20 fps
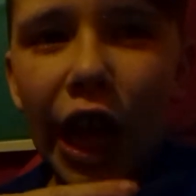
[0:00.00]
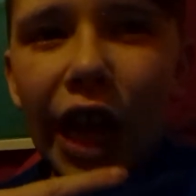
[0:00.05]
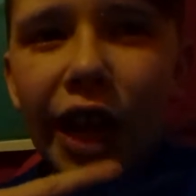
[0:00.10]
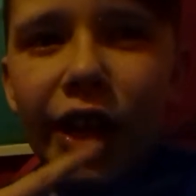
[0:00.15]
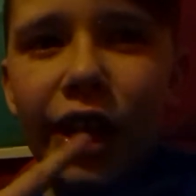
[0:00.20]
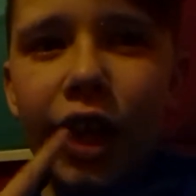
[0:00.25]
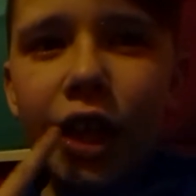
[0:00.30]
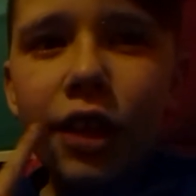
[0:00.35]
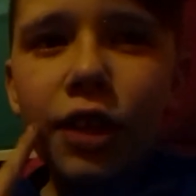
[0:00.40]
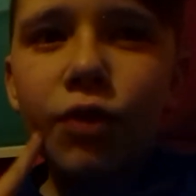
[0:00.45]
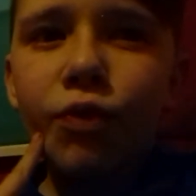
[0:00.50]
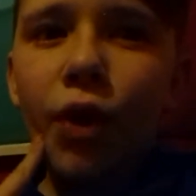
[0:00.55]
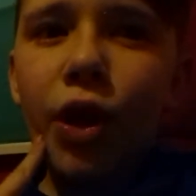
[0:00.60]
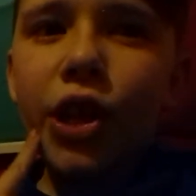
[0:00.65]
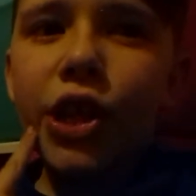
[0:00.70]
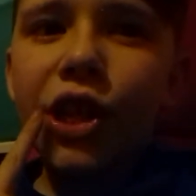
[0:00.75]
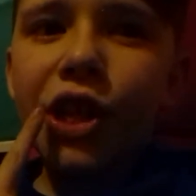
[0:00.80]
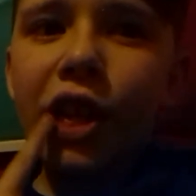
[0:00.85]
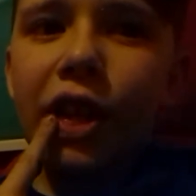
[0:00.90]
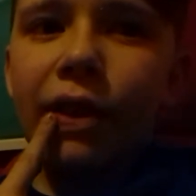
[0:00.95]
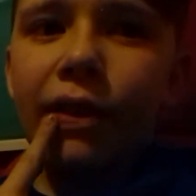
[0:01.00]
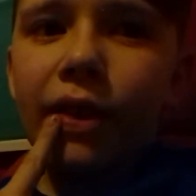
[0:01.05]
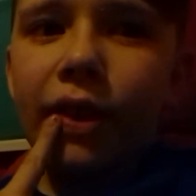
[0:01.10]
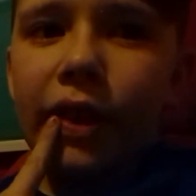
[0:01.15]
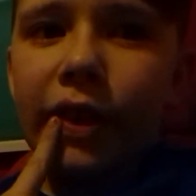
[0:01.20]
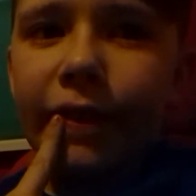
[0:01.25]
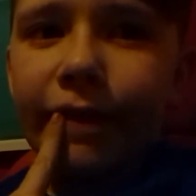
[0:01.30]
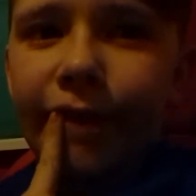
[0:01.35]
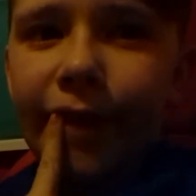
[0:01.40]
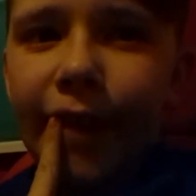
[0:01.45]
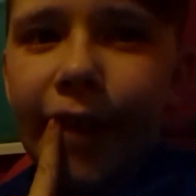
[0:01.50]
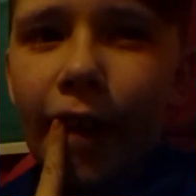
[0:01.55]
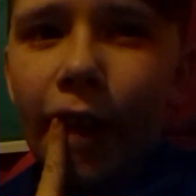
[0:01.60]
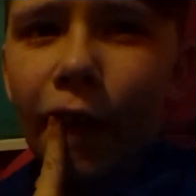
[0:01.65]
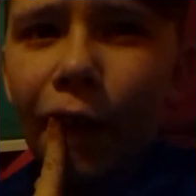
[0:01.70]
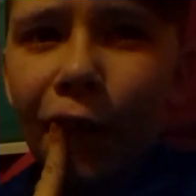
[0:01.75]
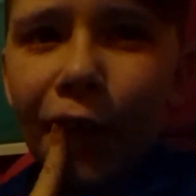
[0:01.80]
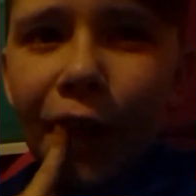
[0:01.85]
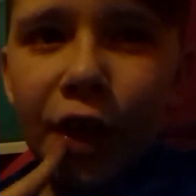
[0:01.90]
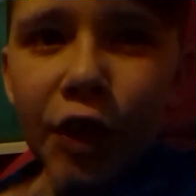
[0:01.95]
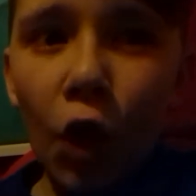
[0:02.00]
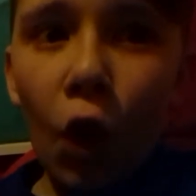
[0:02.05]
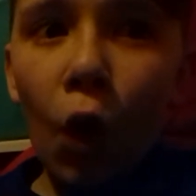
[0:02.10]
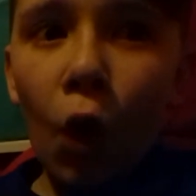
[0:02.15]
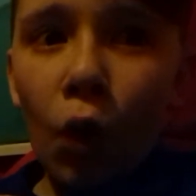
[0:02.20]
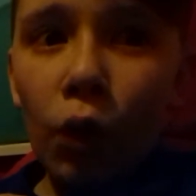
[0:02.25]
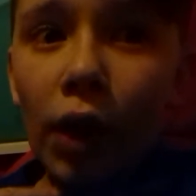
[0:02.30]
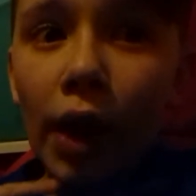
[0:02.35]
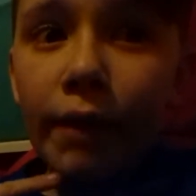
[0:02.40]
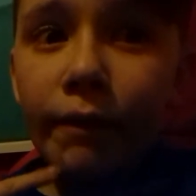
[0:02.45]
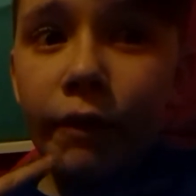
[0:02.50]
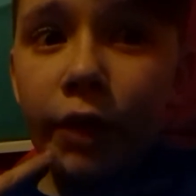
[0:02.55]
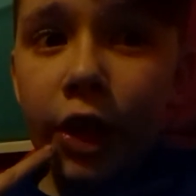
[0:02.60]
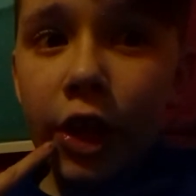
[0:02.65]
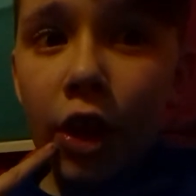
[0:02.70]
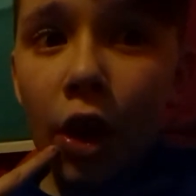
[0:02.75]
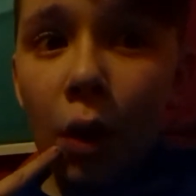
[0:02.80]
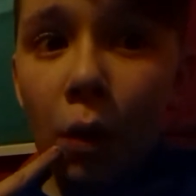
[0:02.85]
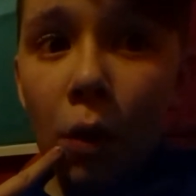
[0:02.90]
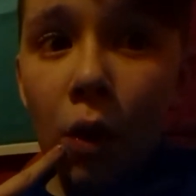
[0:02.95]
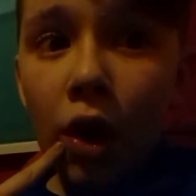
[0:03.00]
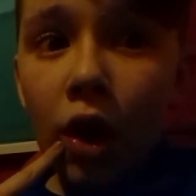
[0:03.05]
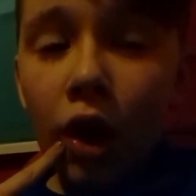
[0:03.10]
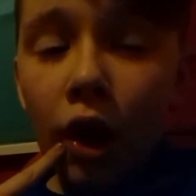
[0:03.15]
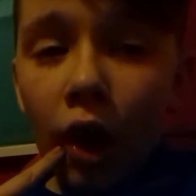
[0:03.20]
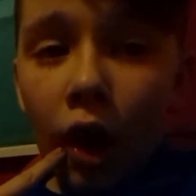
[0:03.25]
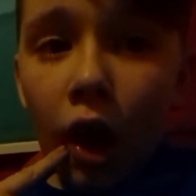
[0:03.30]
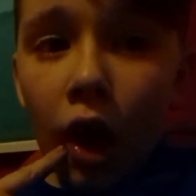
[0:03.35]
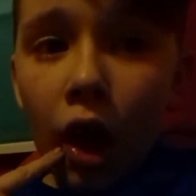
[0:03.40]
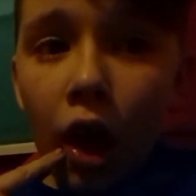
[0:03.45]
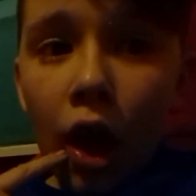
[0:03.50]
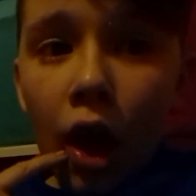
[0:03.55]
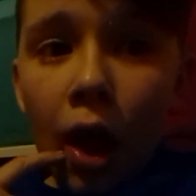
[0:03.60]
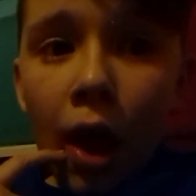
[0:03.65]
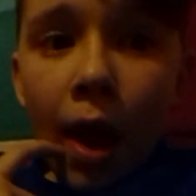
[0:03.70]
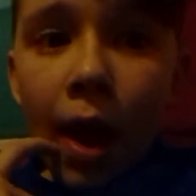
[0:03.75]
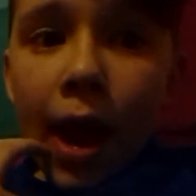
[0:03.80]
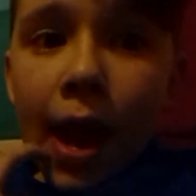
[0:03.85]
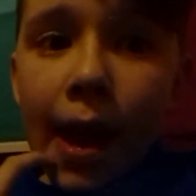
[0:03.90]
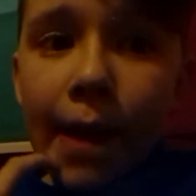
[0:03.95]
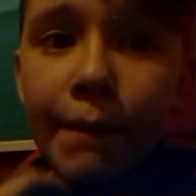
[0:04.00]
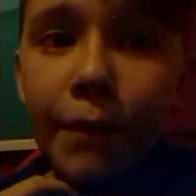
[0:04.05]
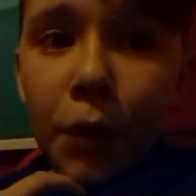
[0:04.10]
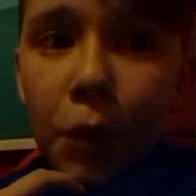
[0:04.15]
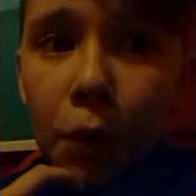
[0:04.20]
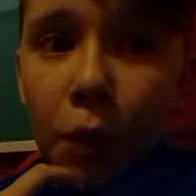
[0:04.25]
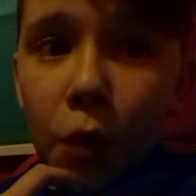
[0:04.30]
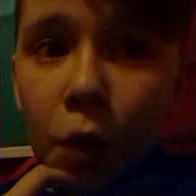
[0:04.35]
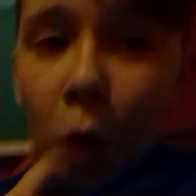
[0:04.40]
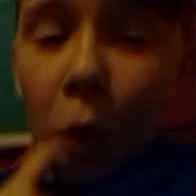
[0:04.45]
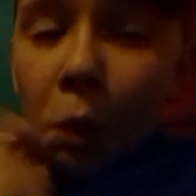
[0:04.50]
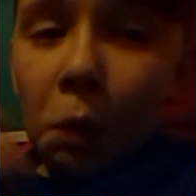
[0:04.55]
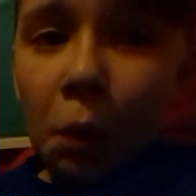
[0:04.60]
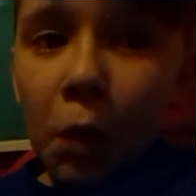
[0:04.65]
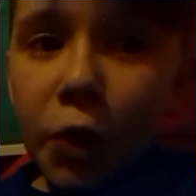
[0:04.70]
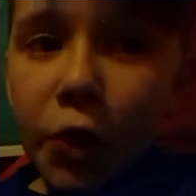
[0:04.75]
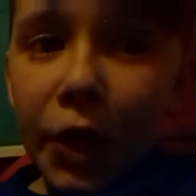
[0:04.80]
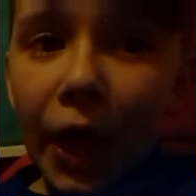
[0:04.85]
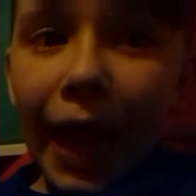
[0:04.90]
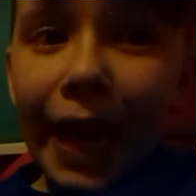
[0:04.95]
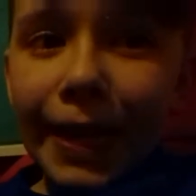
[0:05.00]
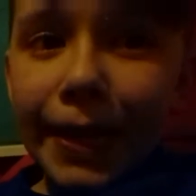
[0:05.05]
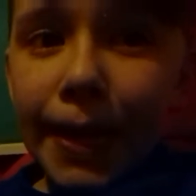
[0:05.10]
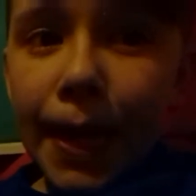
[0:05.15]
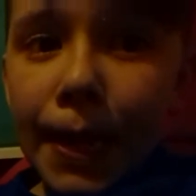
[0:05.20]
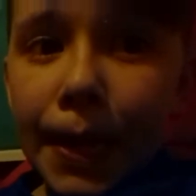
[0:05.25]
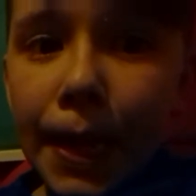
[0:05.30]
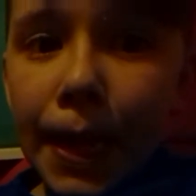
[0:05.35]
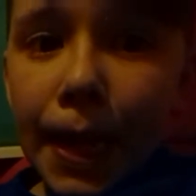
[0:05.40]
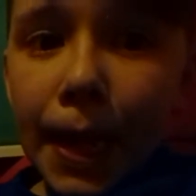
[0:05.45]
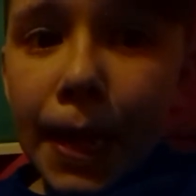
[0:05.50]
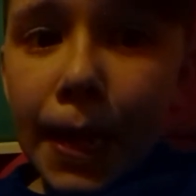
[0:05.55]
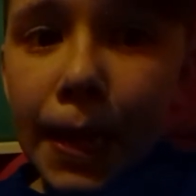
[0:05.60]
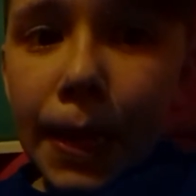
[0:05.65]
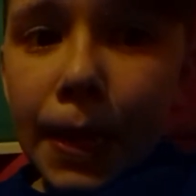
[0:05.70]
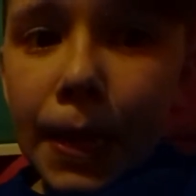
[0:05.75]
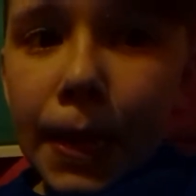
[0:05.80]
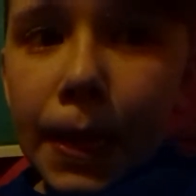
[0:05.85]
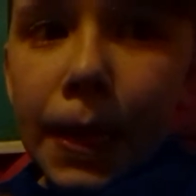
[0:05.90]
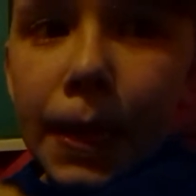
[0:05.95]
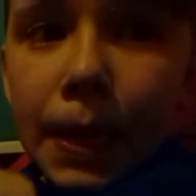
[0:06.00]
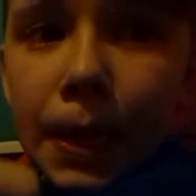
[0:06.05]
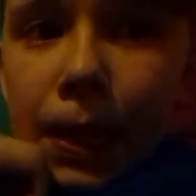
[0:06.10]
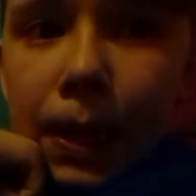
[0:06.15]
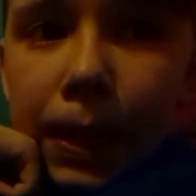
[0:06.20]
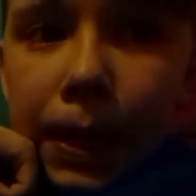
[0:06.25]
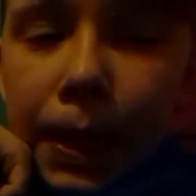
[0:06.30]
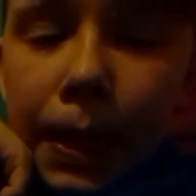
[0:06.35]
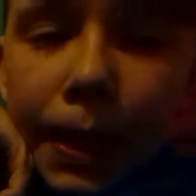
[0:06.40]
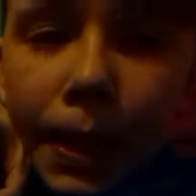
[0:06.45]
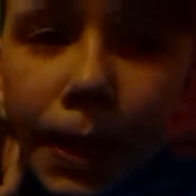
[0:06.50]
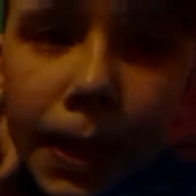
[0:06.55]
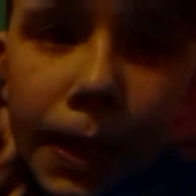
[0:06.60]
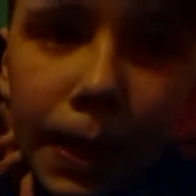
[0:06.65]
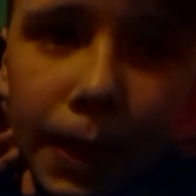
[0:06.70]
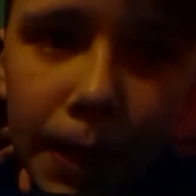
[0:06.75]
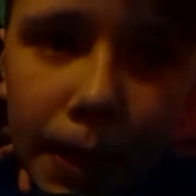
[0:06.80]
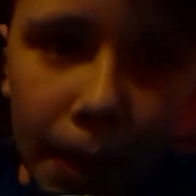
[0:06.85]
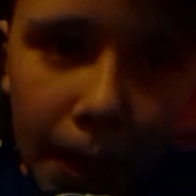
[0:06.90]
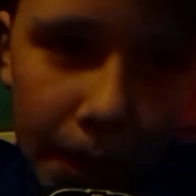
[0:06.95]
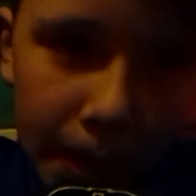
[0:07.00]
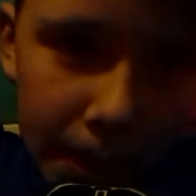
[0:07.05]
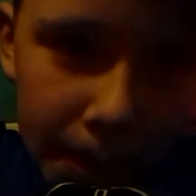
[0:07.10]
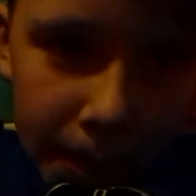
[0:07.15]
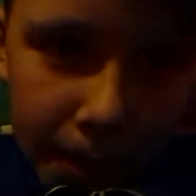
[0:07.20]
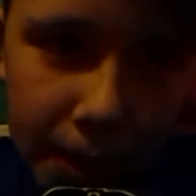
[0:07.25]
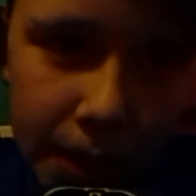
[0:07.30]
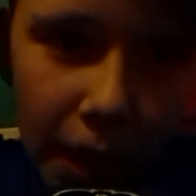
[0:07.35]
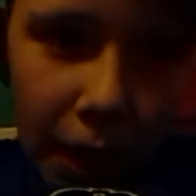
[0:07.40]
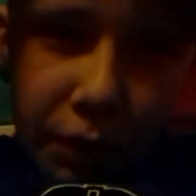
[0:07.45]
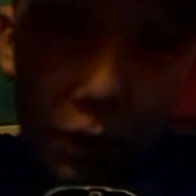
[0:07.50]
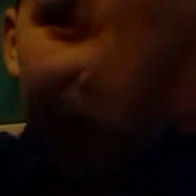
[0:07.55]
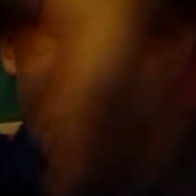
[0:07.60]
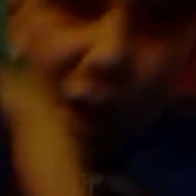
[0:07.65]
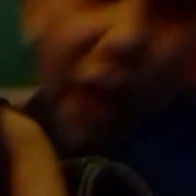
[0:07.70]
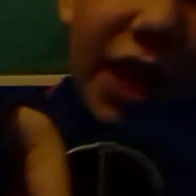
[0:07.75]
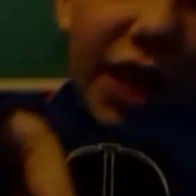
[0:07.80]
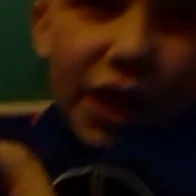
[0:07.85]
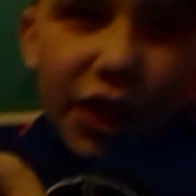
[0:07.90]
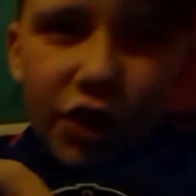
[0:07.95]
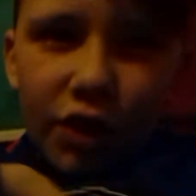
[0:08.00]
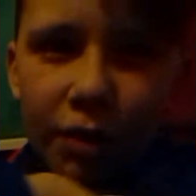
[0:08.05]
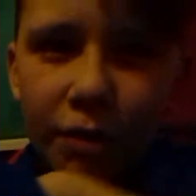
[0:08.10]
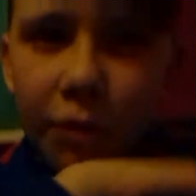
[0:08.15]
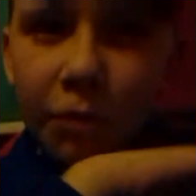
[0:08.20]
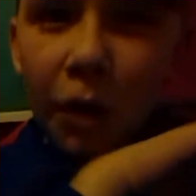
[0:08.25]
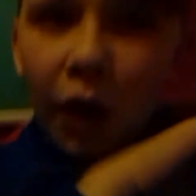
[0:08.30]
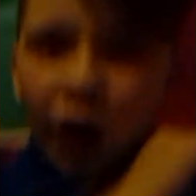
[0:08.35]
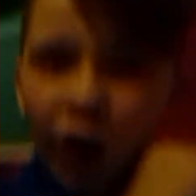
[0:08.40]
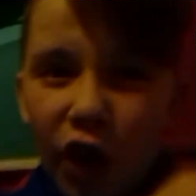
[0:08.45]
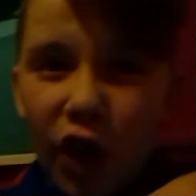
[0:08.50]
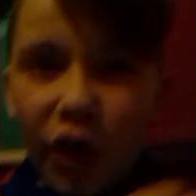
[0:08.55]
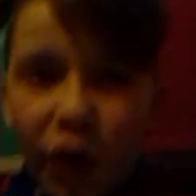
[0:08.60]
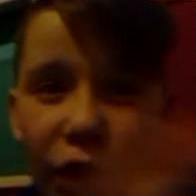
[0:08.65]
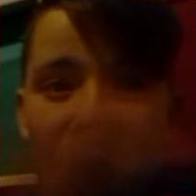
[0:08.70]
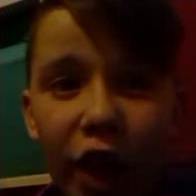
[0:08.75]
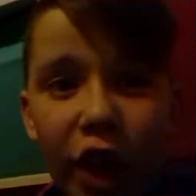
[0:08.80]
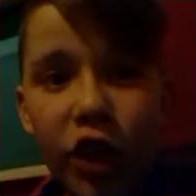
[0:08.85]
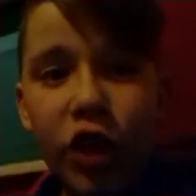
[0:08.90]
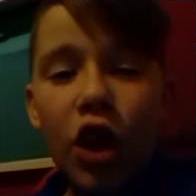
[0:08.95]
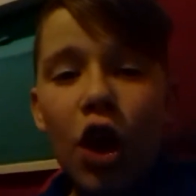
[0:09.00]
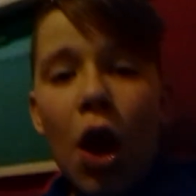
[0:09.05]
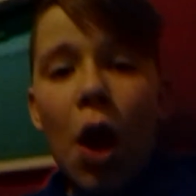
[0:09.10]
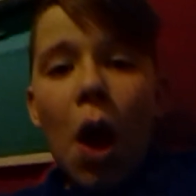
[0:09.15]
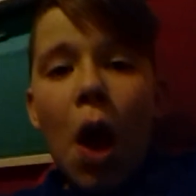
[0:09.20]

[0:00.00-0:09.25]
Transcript: And as Reggie said in his video, in his alright video, if you want to go and watch that, he said in the, the I was gonna say in the description, but I can't do links.